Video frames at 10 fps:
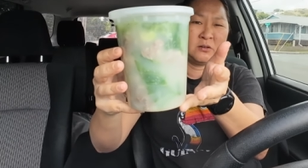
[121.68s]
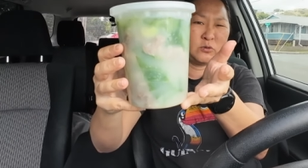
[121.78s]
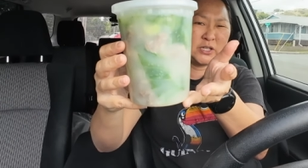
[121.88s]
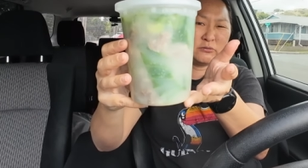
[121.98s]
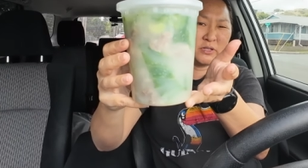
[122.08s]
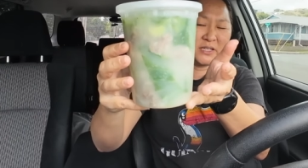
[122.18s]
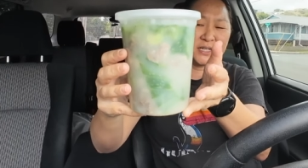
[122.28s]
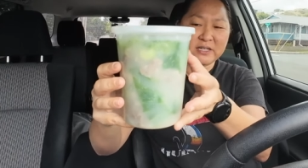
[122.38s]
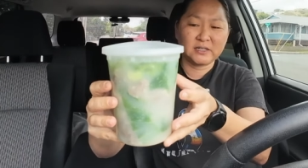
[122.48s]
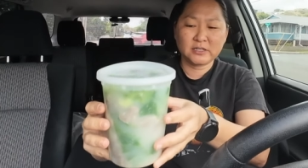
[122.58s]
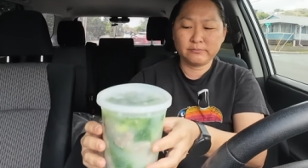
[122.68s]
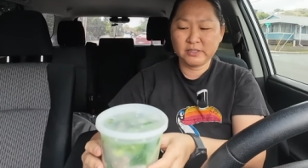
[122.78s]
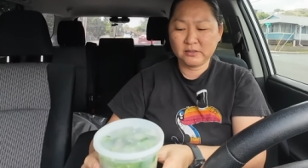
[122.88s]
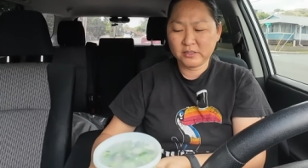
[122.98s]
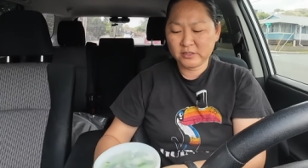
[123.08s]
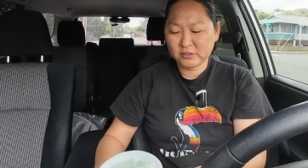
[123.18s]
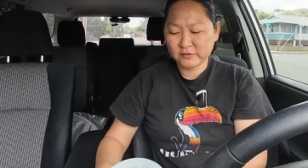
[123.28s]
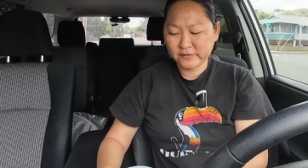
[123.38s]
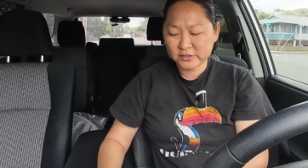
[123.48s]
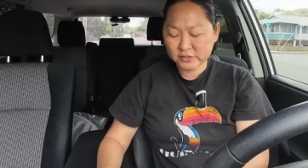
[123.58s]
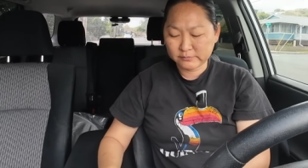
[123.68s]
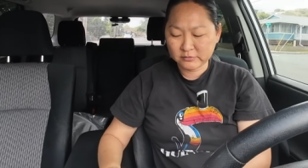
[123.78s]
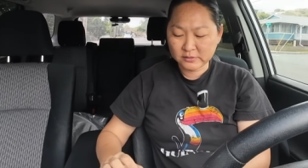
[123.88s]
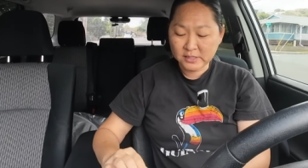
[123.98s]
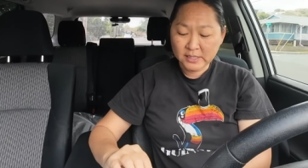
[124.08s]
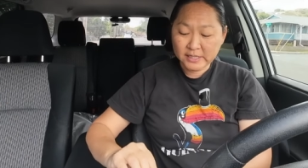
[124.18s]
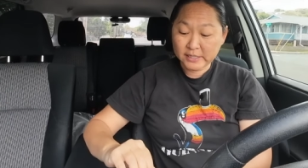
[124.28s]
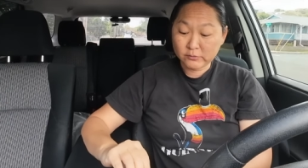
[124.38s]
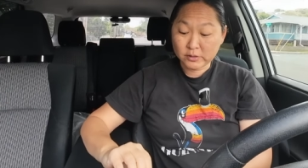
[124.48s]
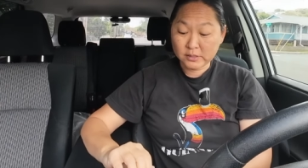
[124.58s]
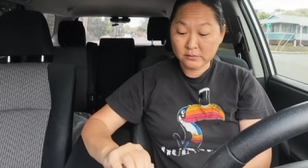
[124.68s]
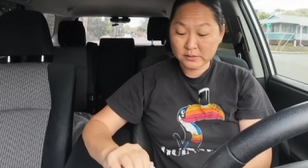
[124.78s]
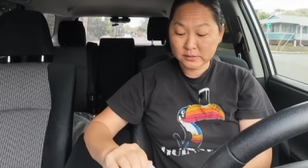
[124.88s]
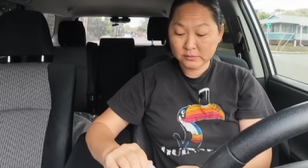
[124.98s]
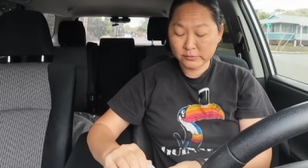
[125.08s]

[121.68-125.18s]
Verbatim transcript: What you would get at Kapiolani coffee shop or anywhere else